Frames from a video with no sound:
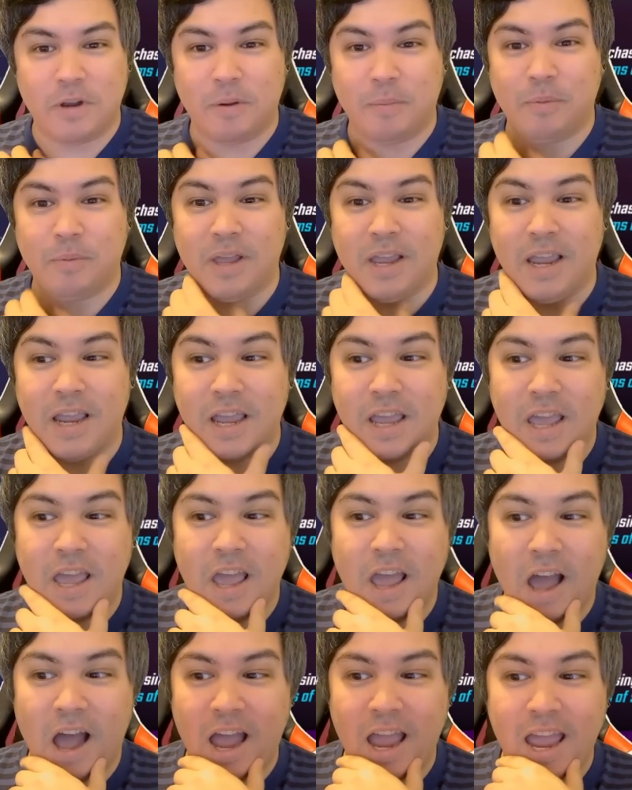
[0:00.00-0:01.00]
to play,
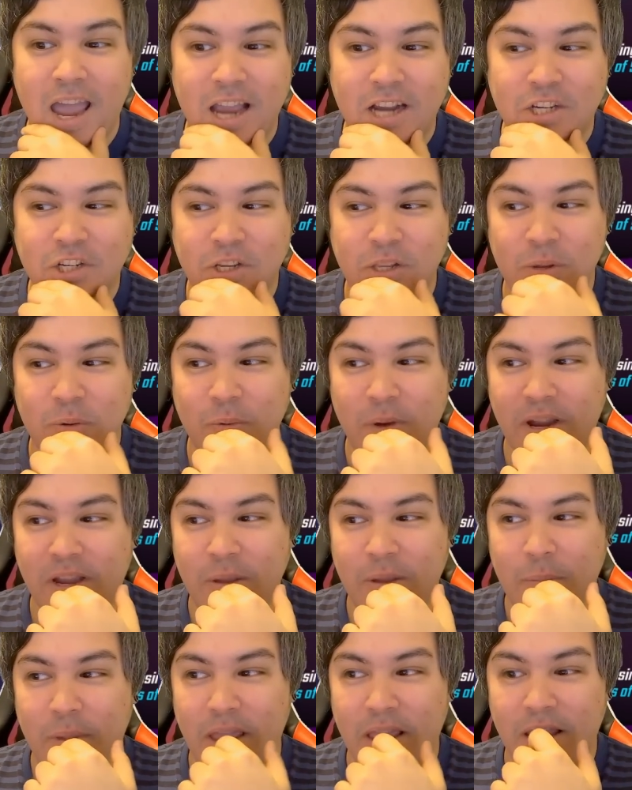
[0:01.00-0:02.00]
I actually
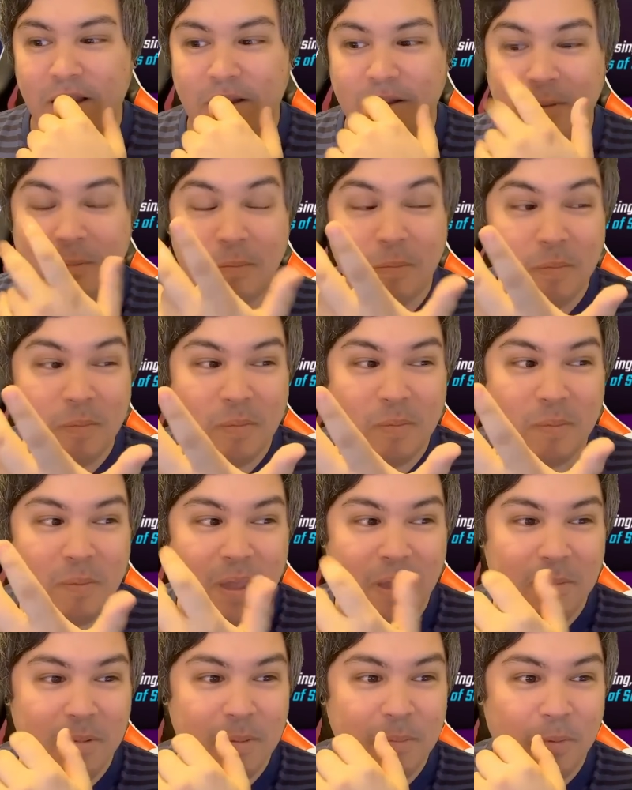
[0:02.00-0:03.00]
recommend
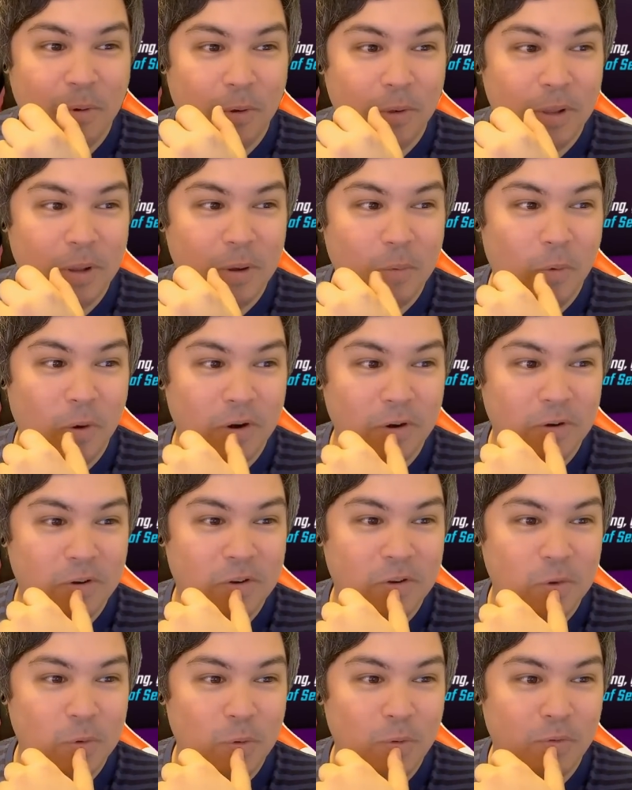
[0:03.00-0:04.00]
maybe pulling one or
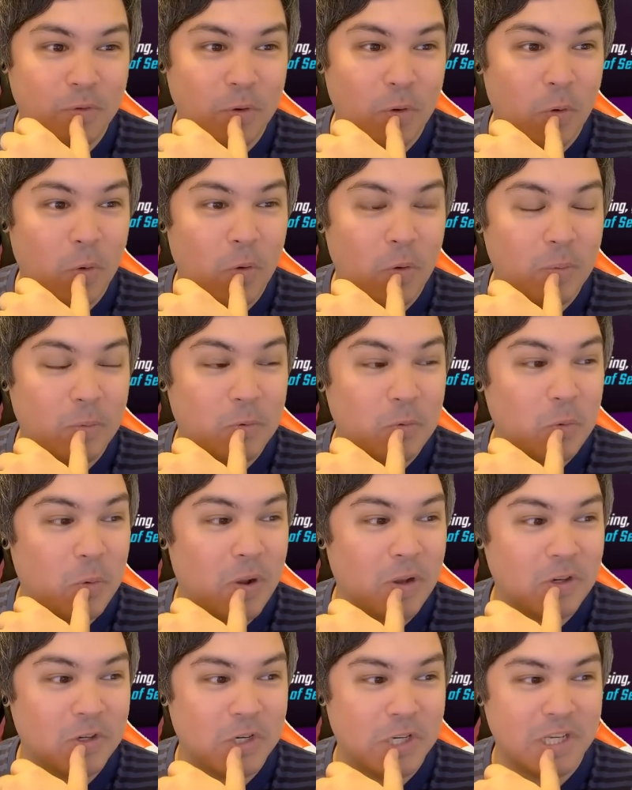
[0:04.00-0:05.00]
two of her orbs
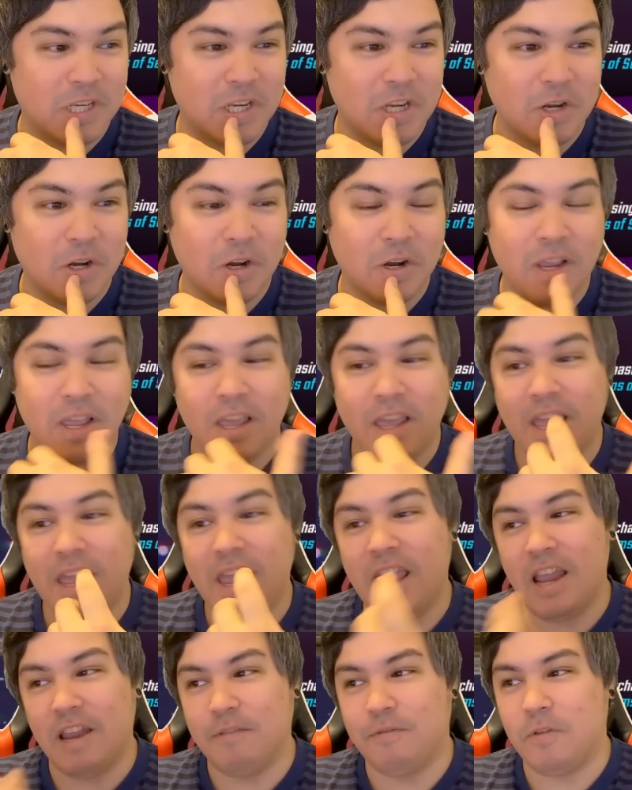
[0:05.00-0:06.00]
while she's here.
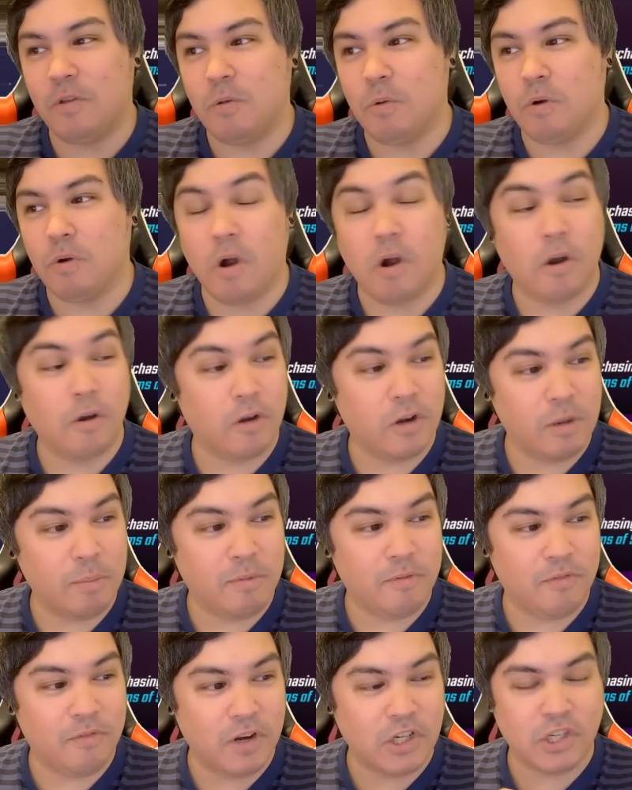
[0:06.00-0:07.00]
And if you are going to be
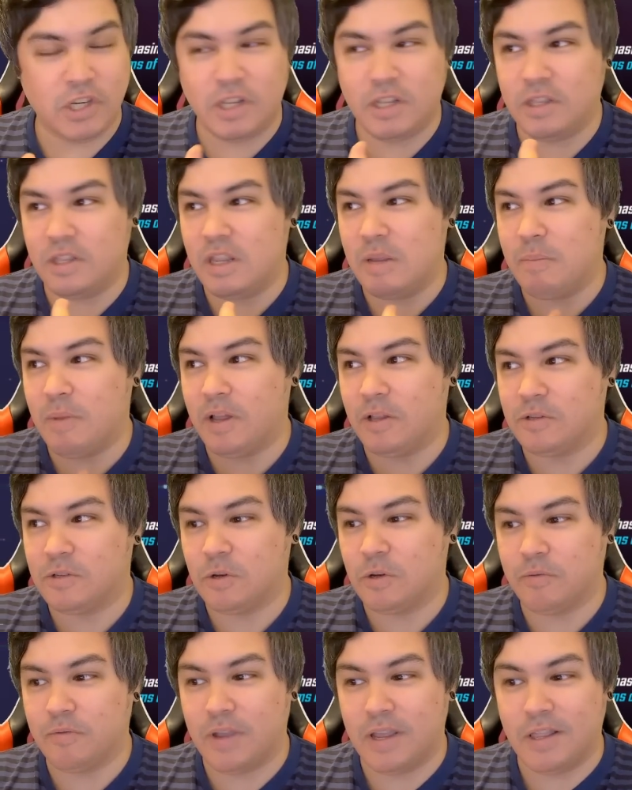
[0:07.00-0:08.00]
finishing the
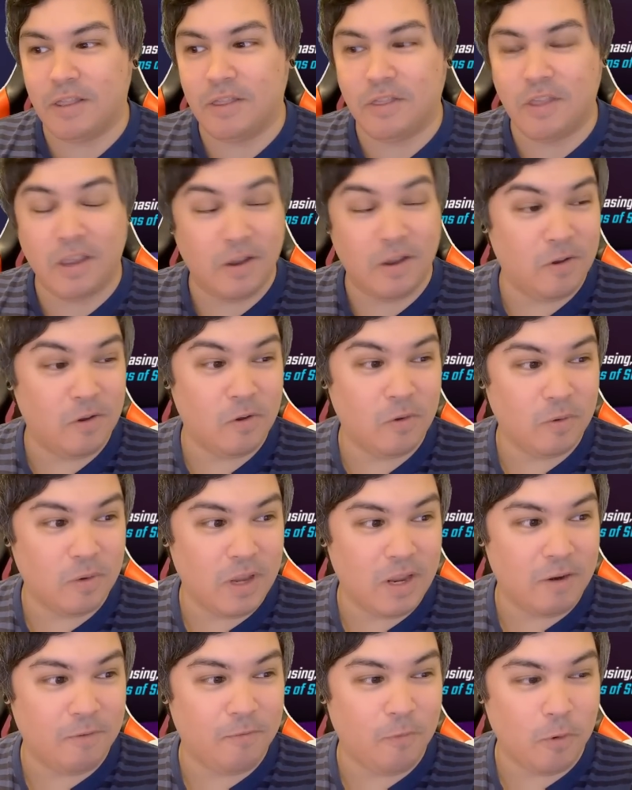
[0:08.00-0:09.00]
milestone event, then you'll
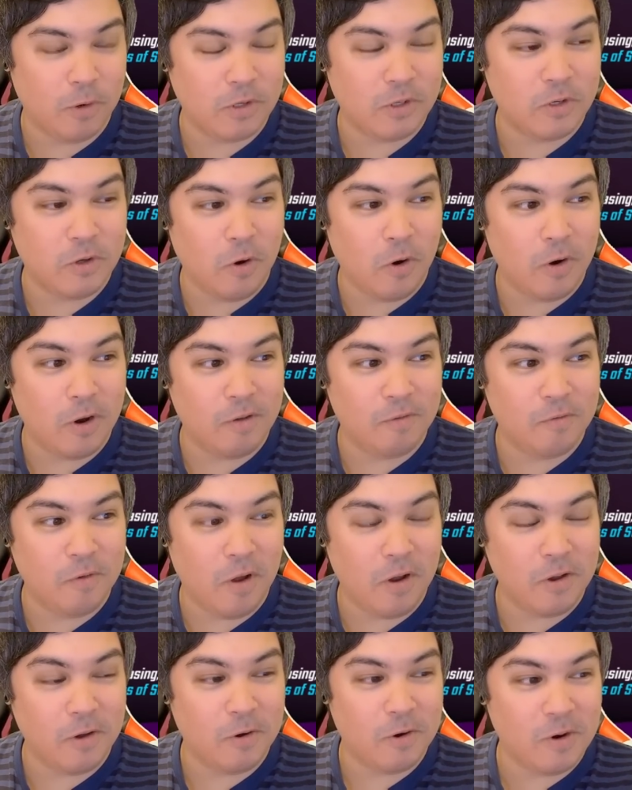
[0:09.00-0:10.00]
get a four star. If
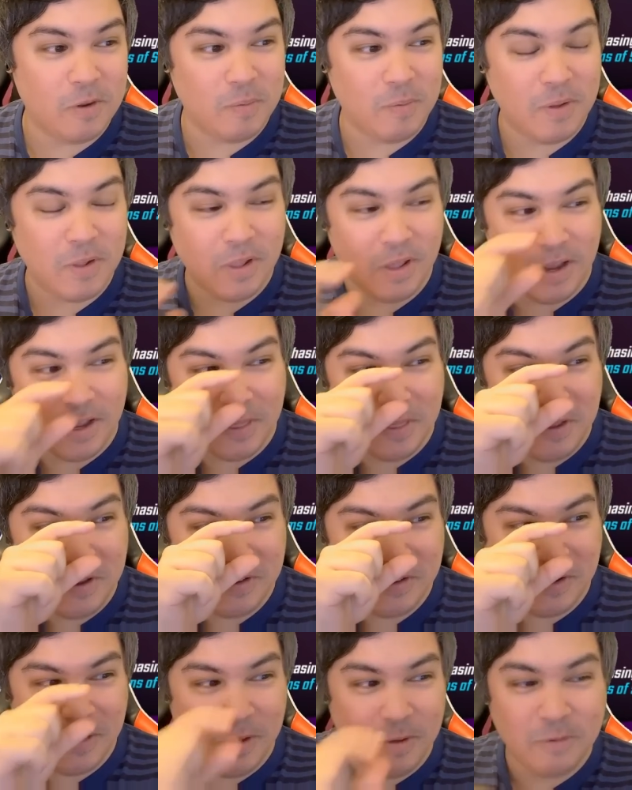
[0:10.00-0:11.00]
not, you're going to be like
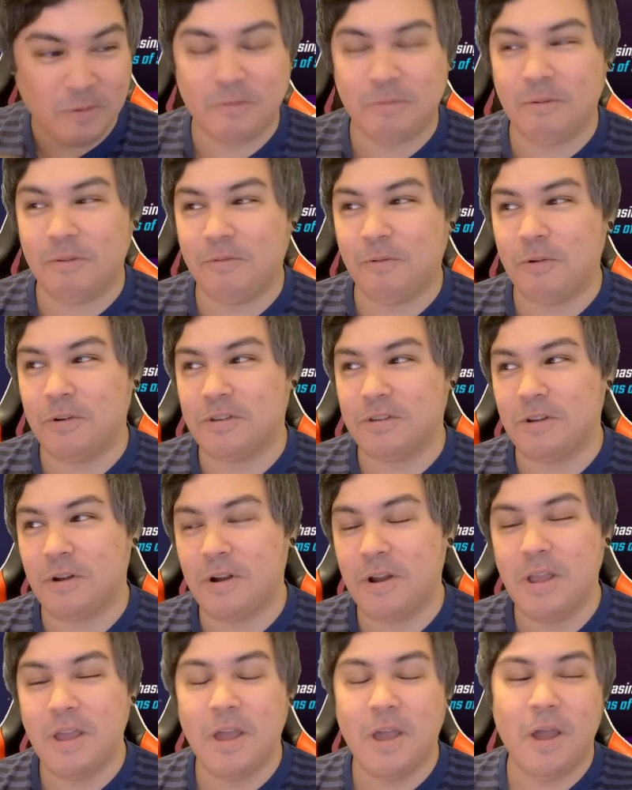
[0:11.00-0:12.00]
this close from a four
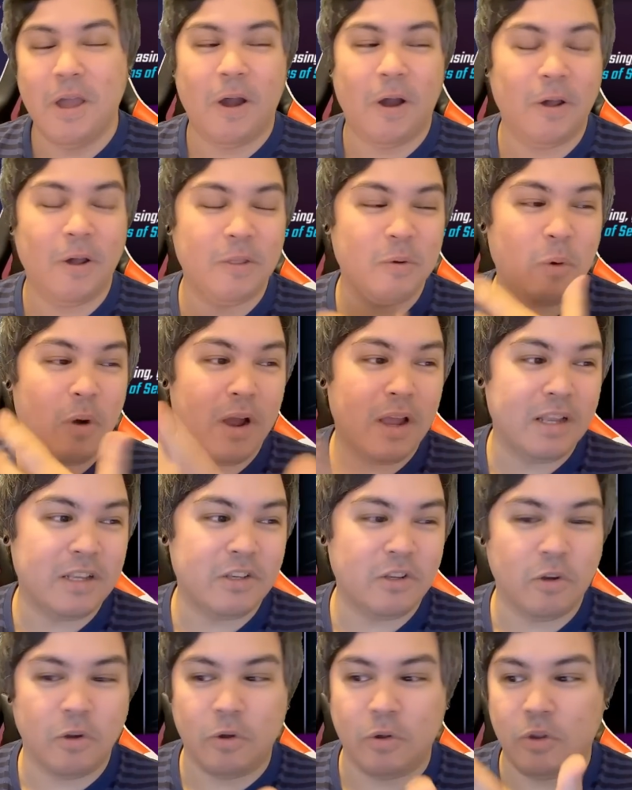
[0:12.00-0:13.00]
star.
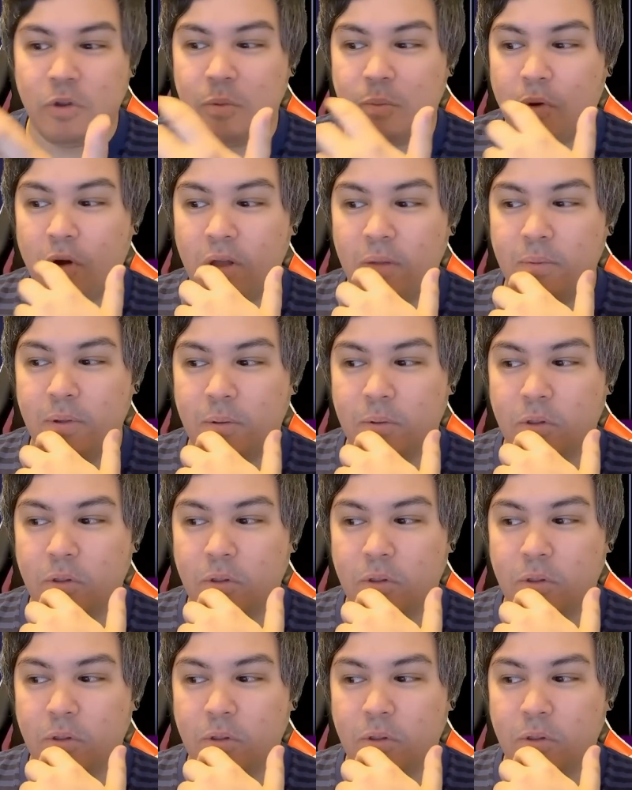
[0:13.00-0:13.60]
Otherwise, you know, you'd probably be able